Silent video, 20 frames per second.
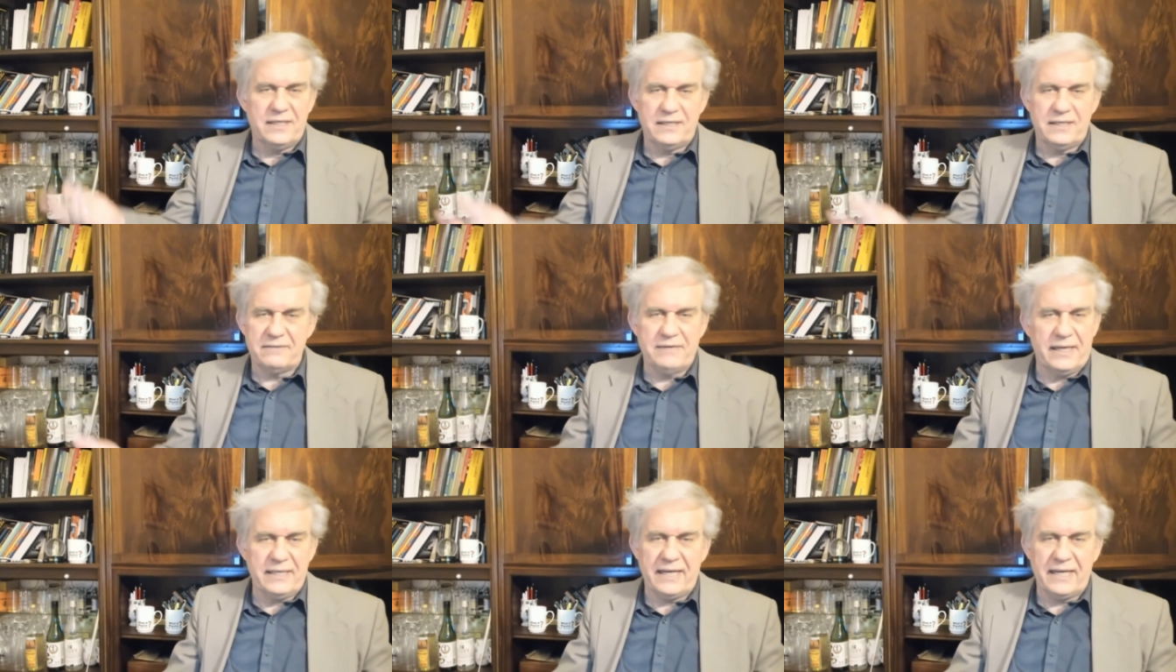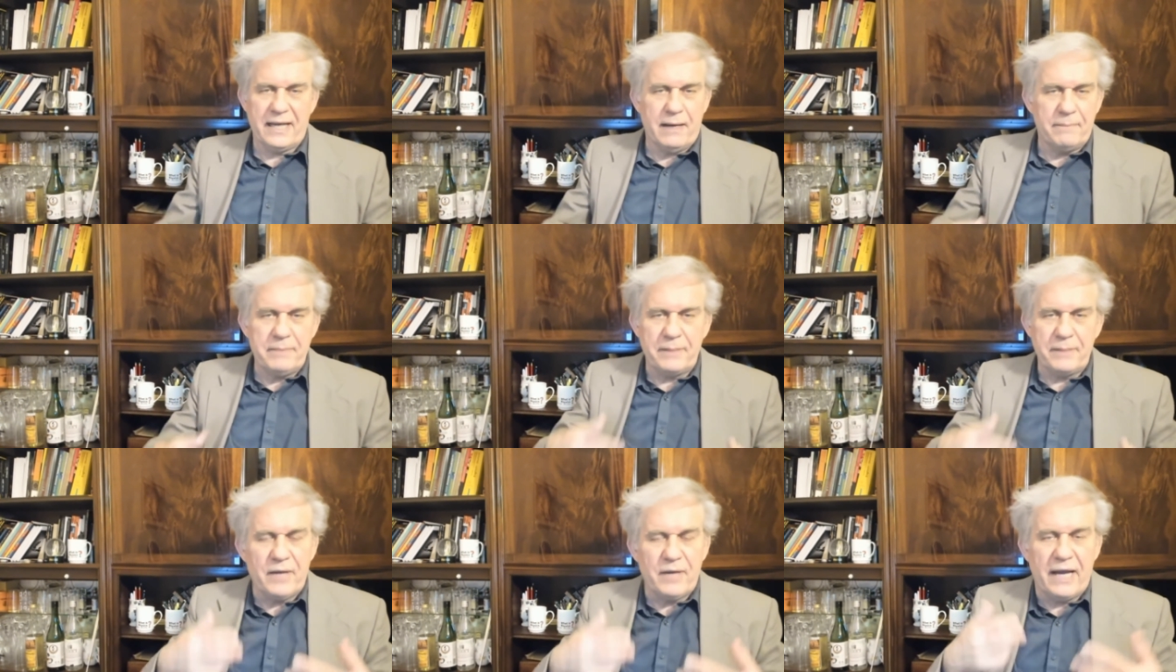right
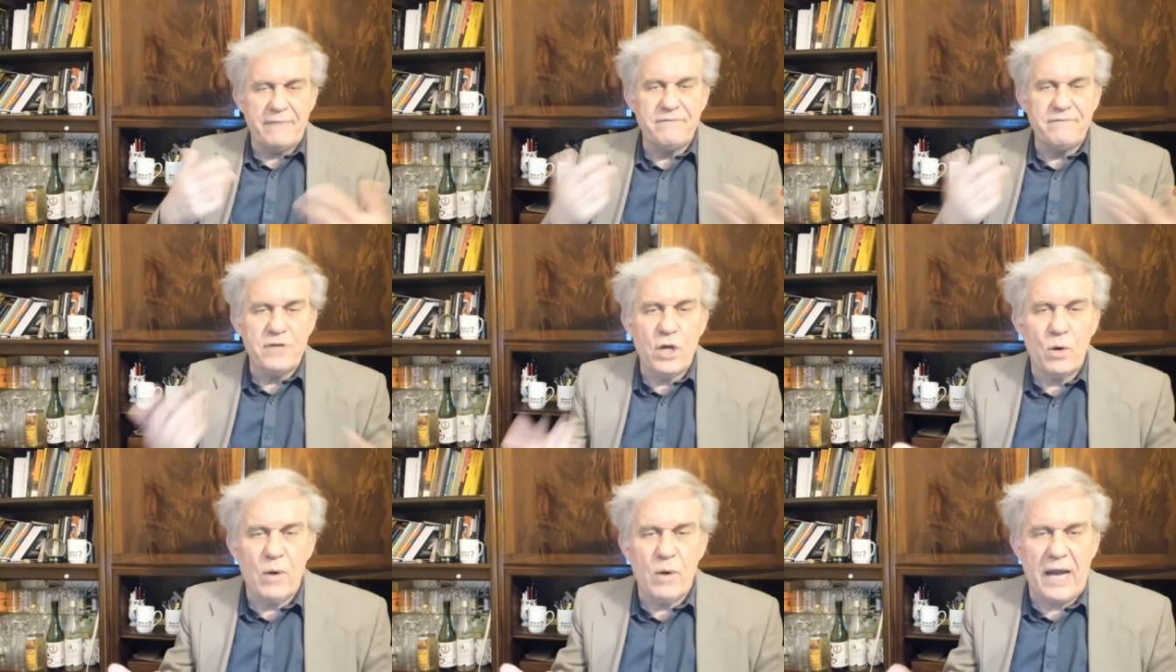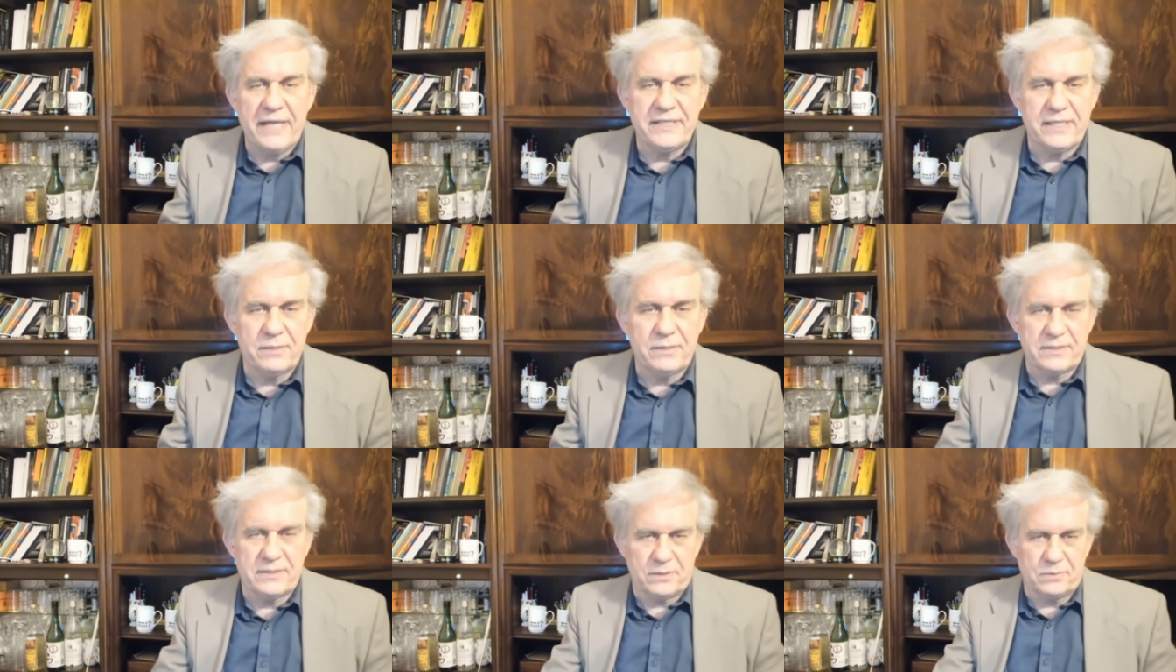now people have no
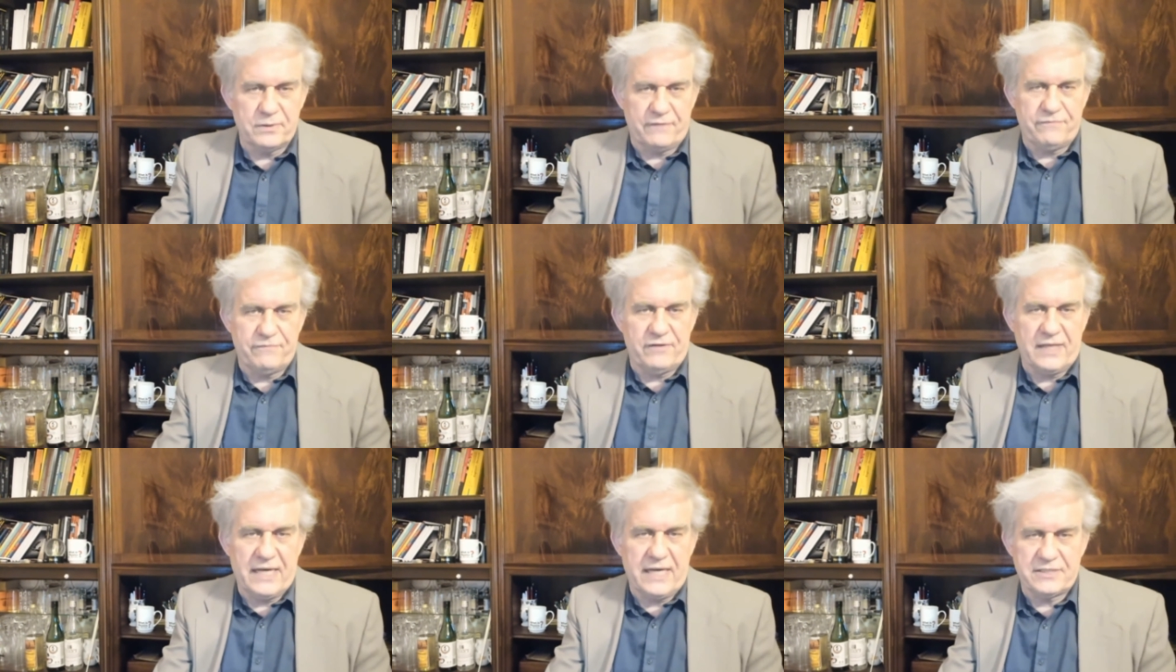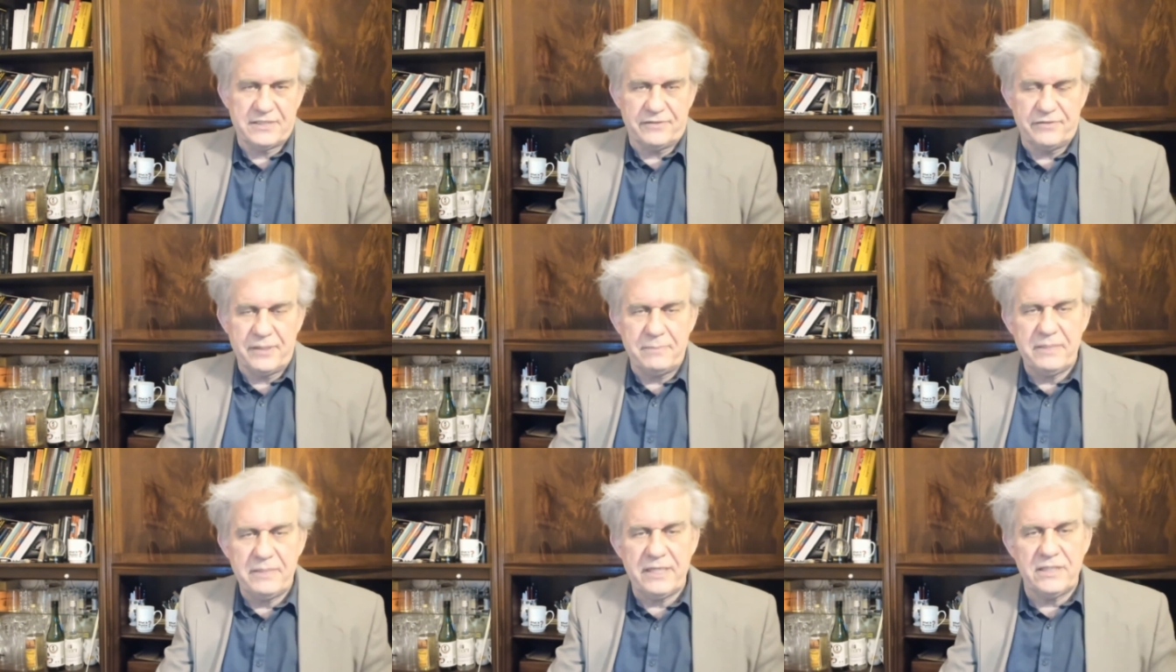idea what the word
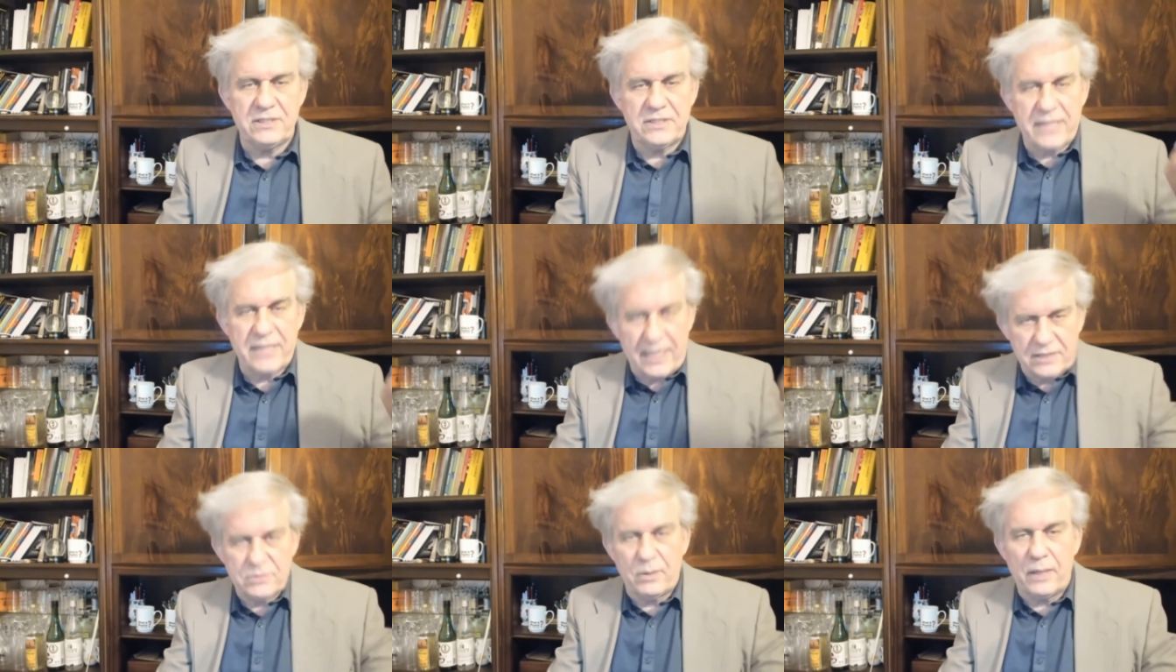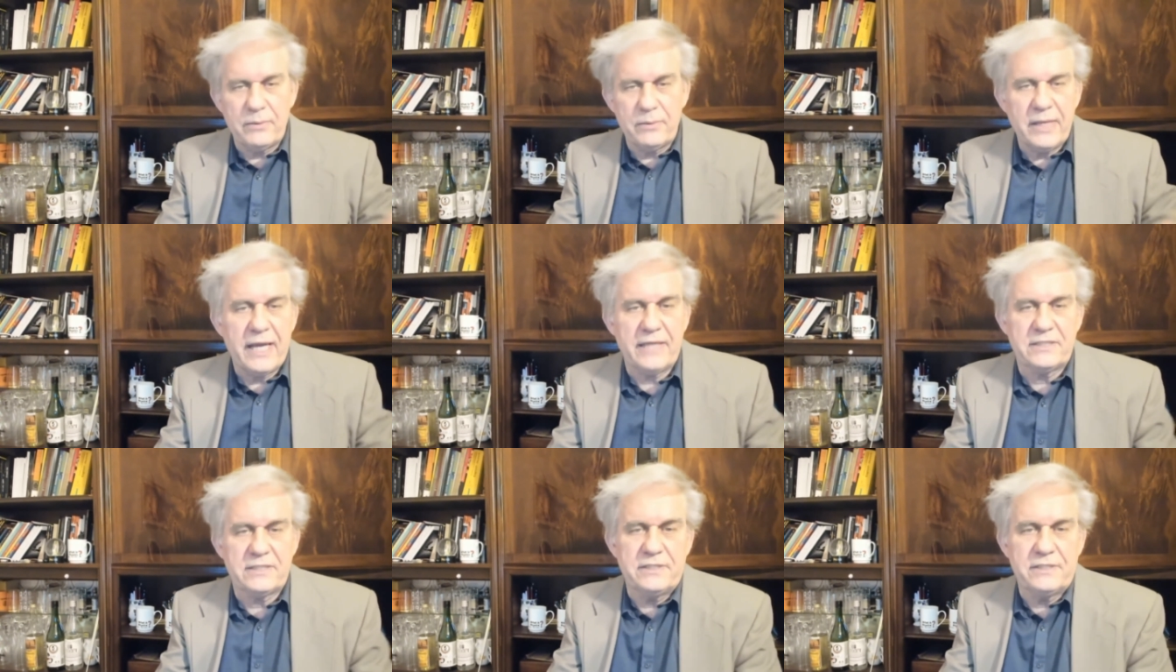philosophy means. That's why
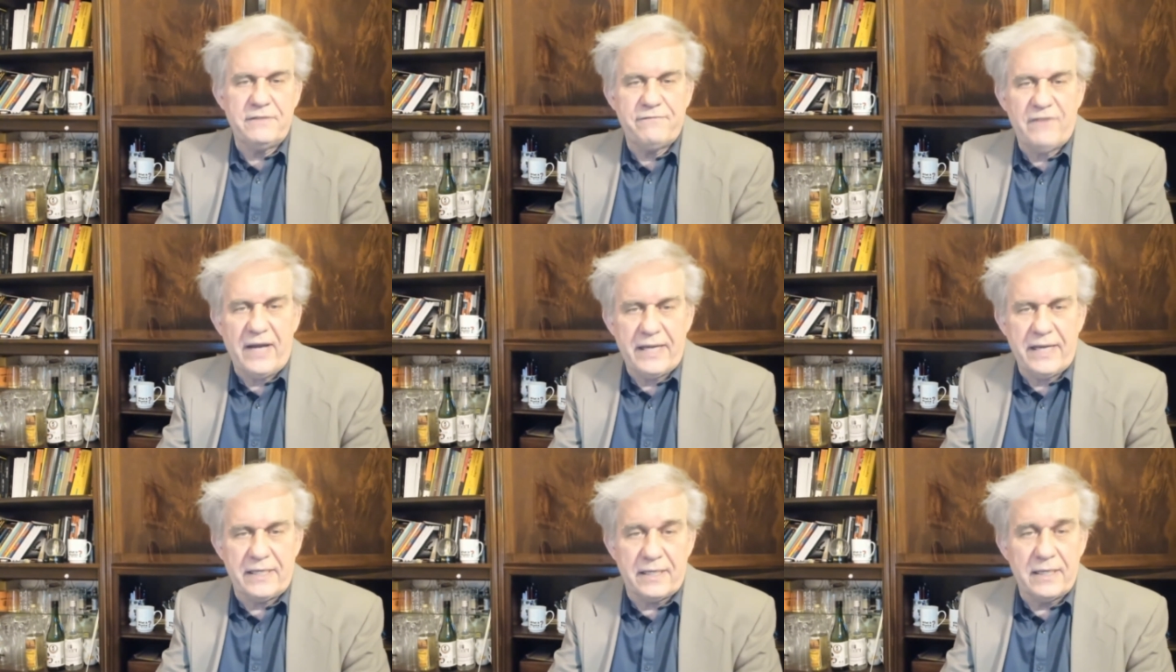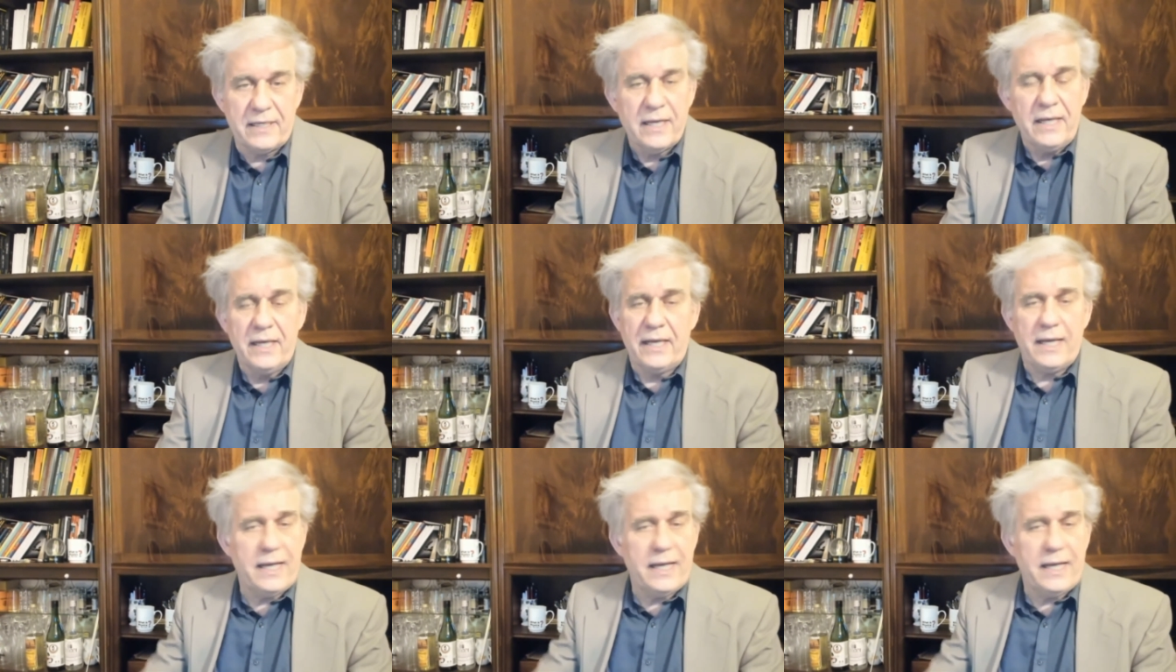we had to define it.